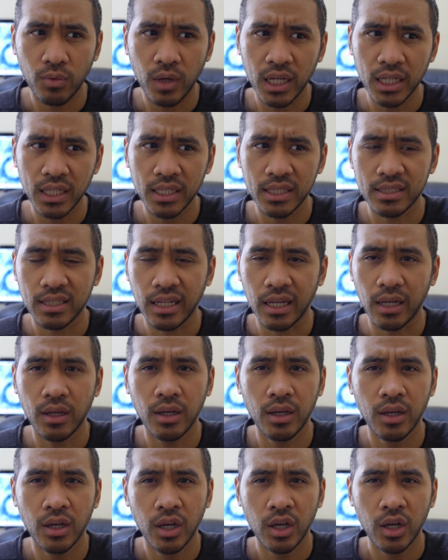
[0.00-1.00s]
why is
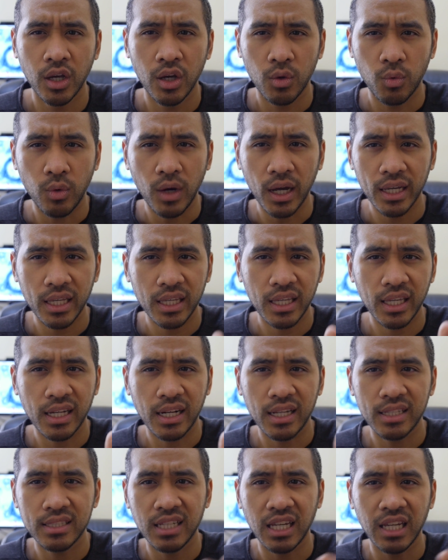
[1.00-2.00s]
that? Why
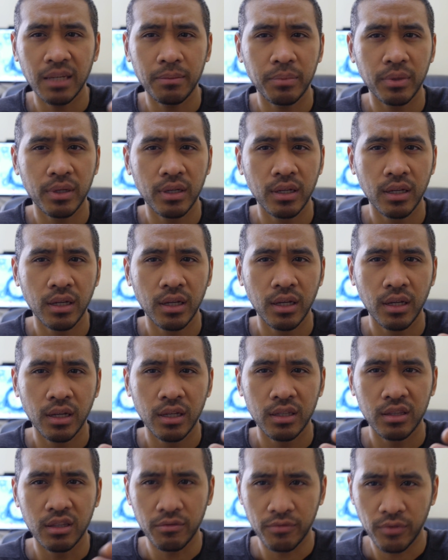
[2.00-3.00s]
can I type
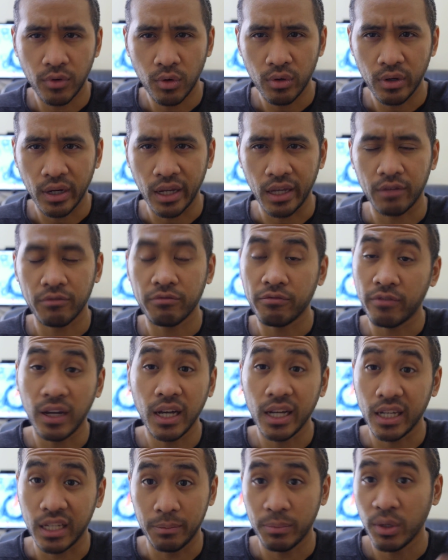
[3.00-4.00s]
Dvorak
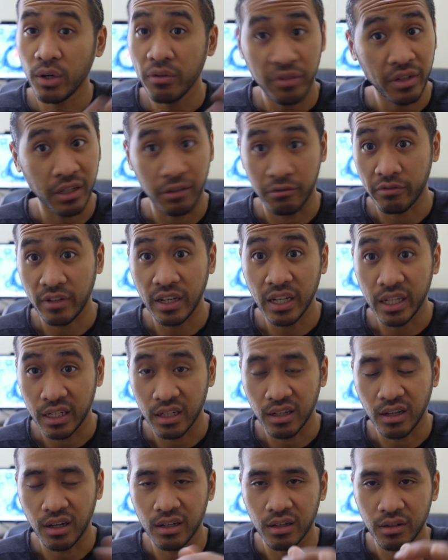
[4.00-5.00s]
fine, perfectly
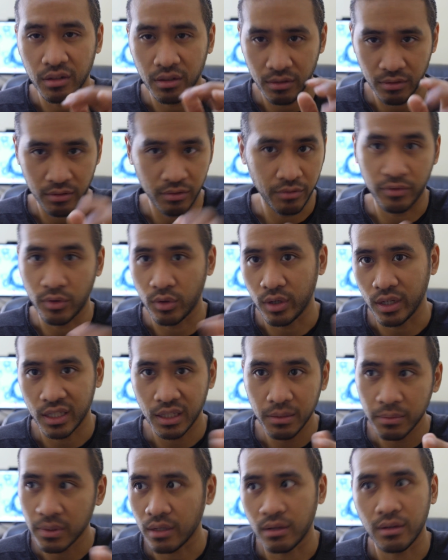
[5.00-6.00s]
fine on a
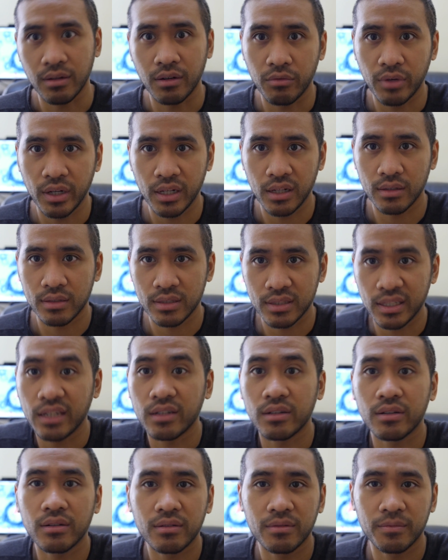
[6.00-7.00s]
Dvorak keyboard, on a regular
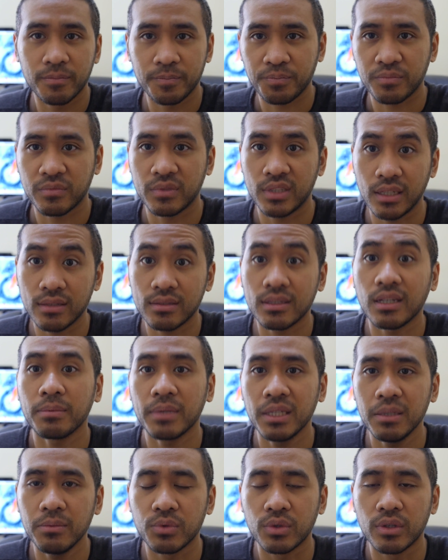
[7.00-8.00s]
standard
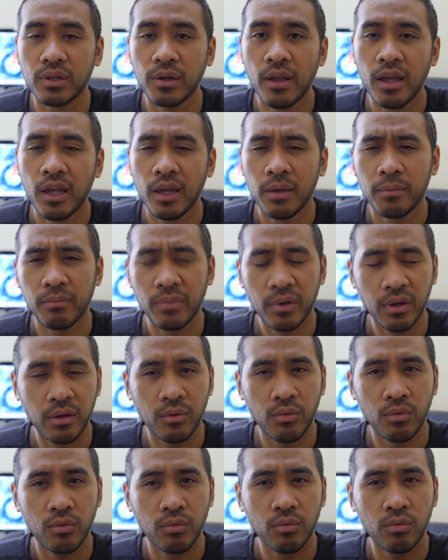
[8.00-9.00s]
desktop keyboard?
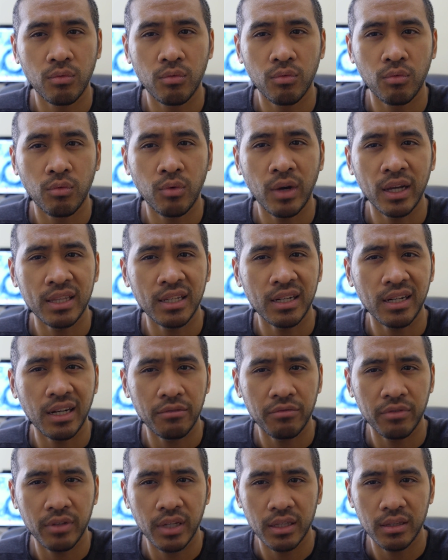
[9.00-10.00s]
But why didn't
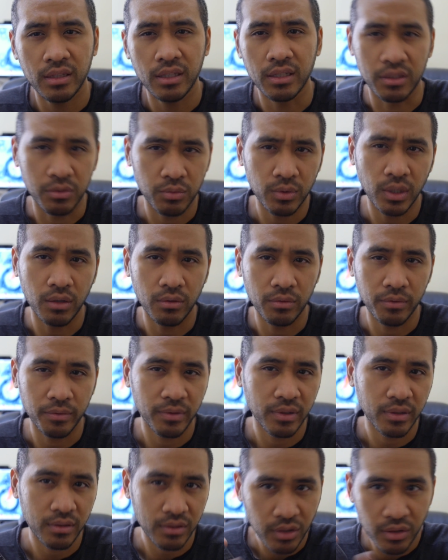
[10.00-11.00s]
I forget this? Well,
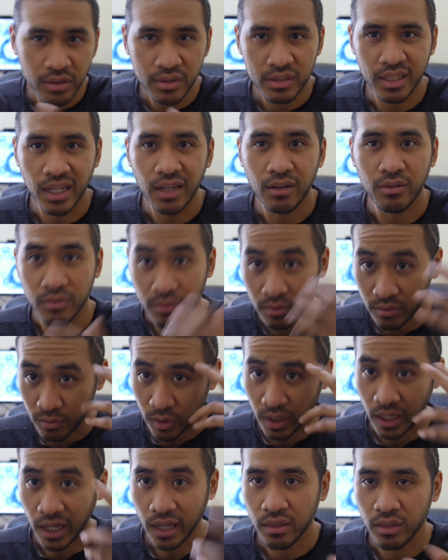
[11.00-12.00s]
it turns out
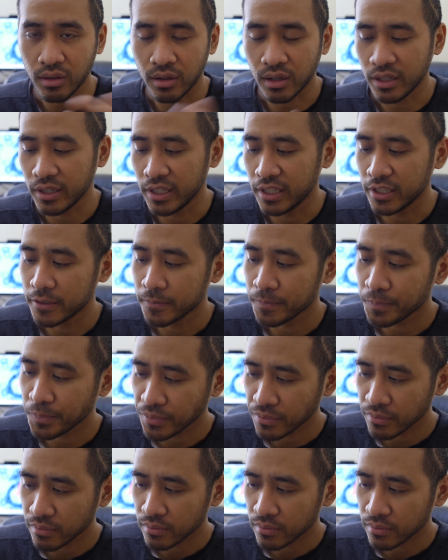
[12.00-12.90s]
what I thought is